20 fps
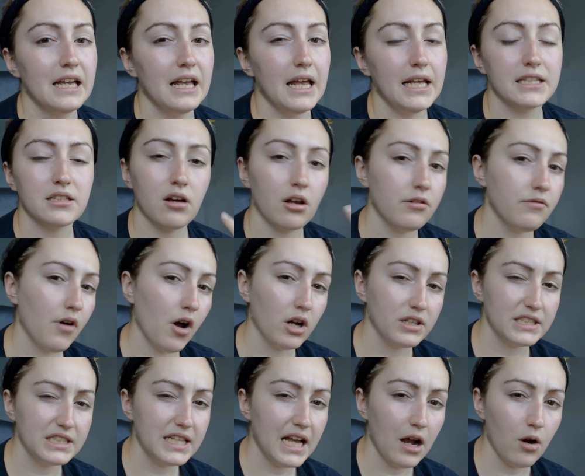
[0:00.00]
it's kind of hard
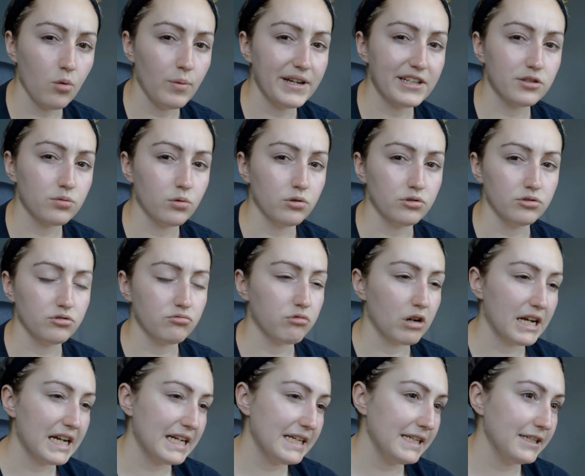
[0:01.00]
to tell which one's
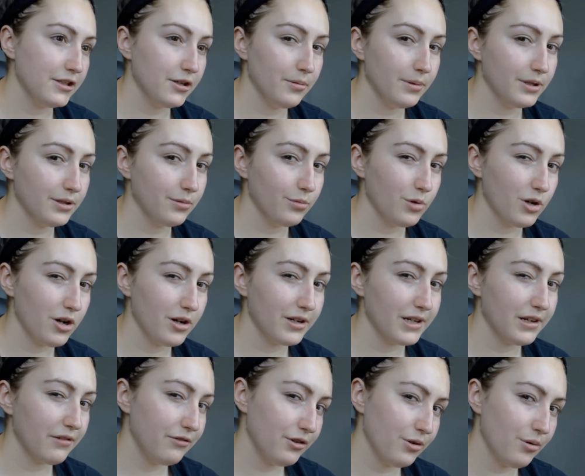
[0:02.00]
really doing the work,
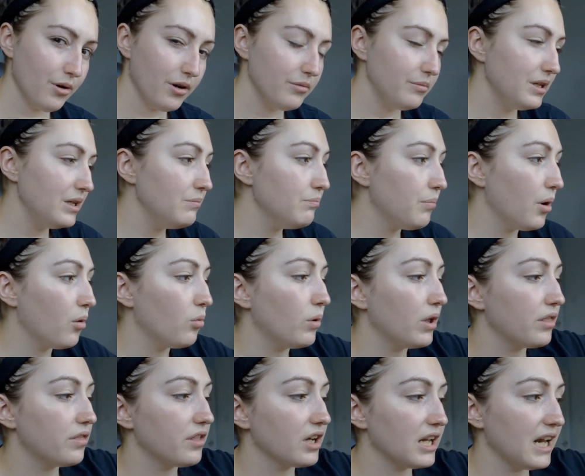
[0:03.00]
if you know what I mean. But
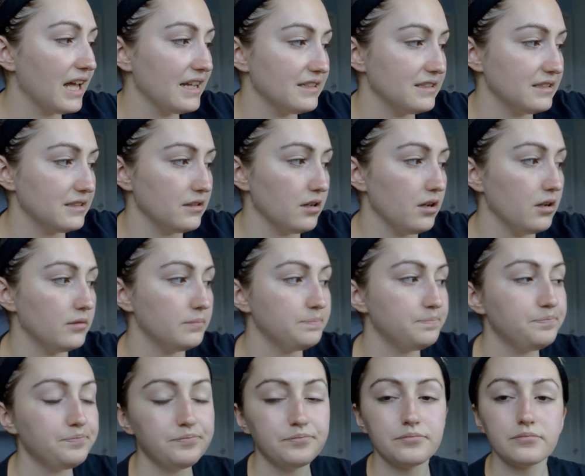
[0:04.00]
with the cleanser,
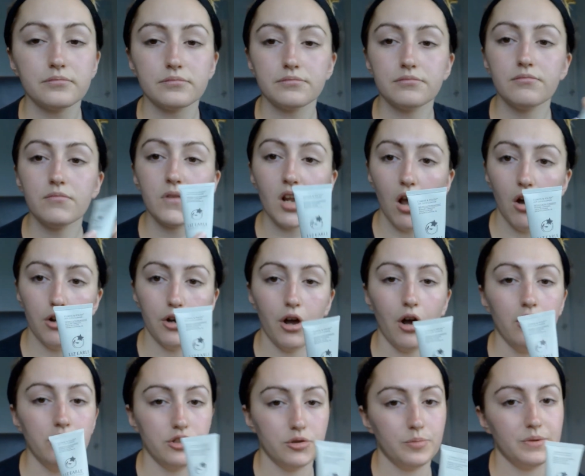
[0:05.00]
I'd
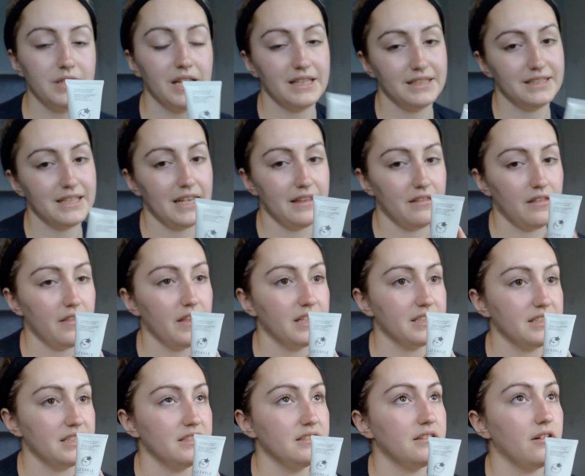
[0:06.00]
100% say
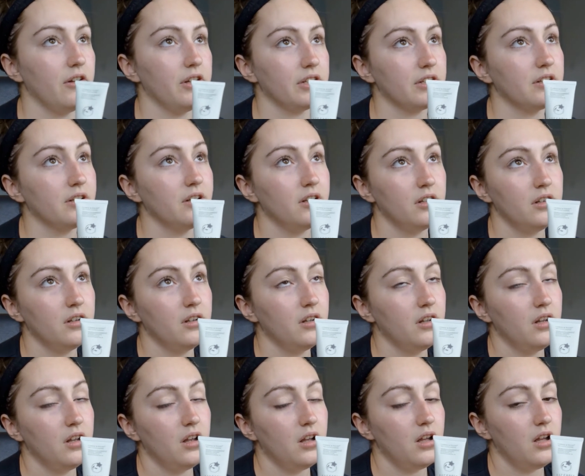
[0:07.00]
this is like,
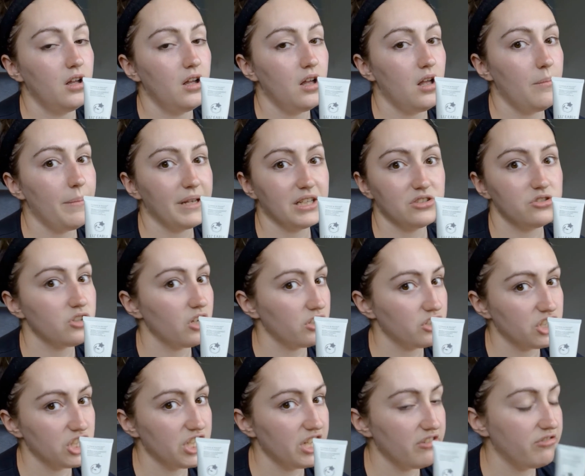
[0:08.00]
makes
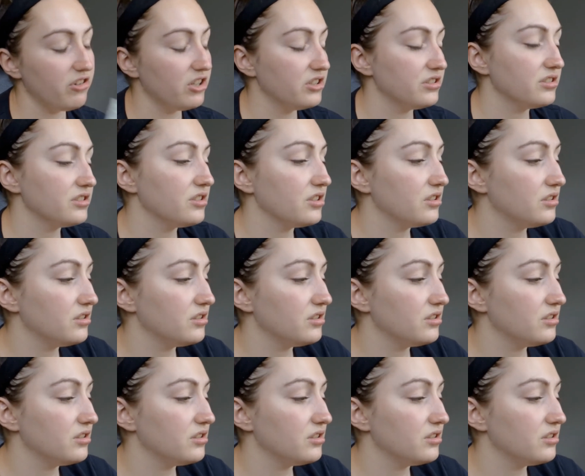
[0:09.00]
such a difference.